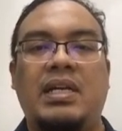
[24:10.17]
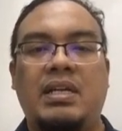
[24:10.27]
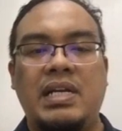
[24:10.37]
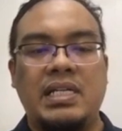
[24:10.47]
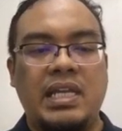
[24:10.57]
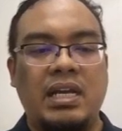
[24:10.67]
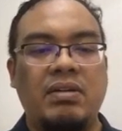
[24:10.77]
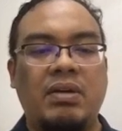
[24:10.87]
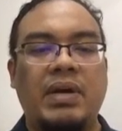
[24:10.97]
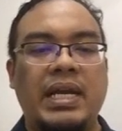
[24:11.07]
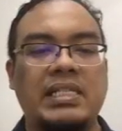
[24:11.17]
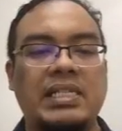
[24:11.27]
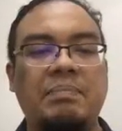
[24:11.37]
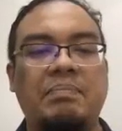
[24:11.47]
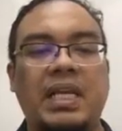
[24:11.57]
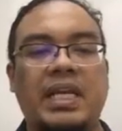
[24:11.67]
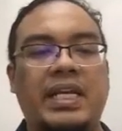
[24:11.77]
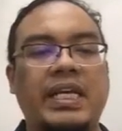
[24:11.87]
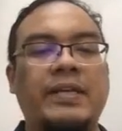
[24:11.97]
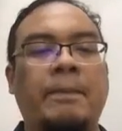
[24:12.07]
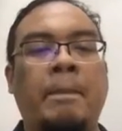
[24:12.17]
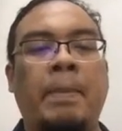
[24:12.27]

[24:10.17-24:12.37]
Now let's take a look at one example here.